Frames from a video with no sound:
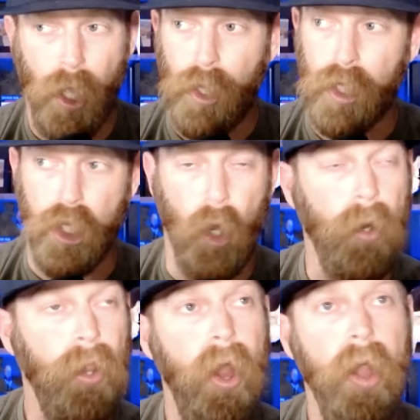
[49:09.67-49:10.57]

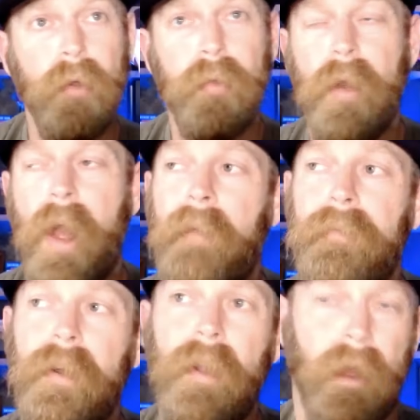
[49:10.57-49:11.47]
going along with
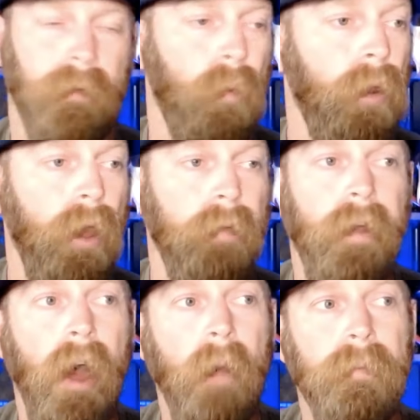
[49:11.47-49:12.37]
whatever, like whatever
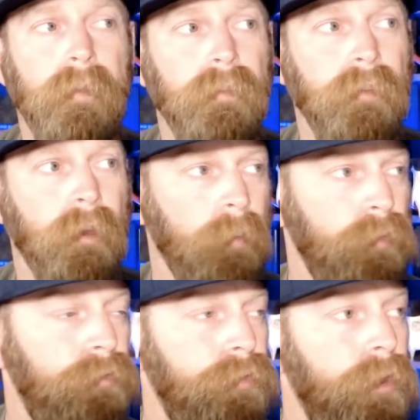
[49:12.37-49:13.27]
happens, like I'm just here